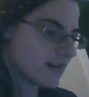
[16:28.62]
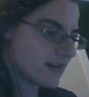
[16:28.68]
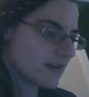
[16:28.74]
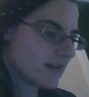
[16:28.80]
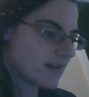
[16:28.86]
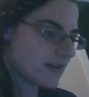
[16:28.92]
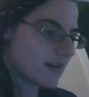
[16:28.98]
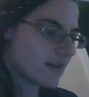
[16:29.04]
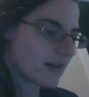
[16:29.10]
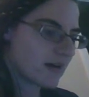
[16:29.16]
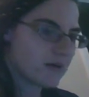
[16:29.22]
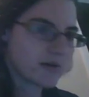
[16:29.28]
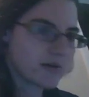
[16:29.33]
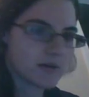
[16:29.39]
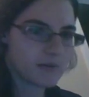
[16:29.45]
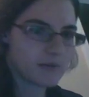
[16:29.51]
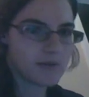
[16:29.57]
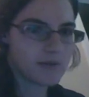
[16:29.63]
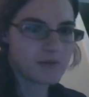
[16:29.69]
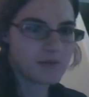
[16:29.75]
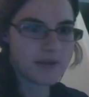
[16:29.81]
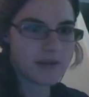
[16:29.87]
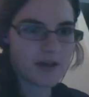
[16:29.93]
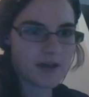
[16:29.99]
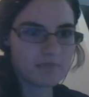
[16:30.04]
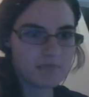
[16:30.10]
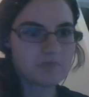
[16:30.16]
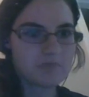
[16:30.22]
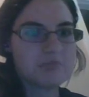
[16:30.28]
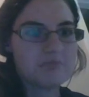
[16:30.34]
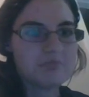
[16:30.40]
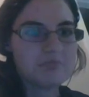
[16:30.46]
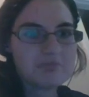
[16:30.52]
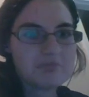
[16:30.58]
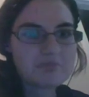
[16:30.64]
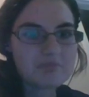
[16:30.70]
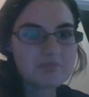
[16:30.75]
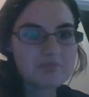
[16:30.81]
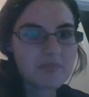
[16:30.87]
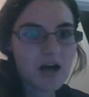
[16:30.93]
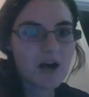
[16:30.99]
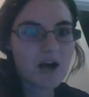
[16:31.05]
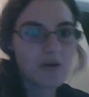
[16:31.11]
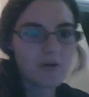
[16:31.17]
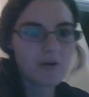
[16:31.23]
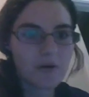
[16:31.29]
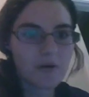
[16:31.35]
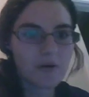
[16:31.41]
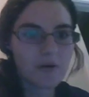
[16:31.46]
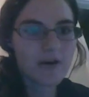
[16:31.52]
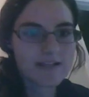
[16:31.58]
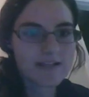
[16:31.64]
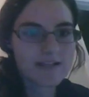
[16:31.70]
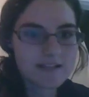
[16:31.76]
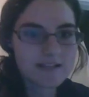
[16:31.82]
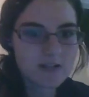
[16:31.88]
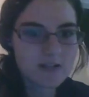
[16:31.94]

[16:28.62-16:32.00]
Now what do we do with that? Oh, I guess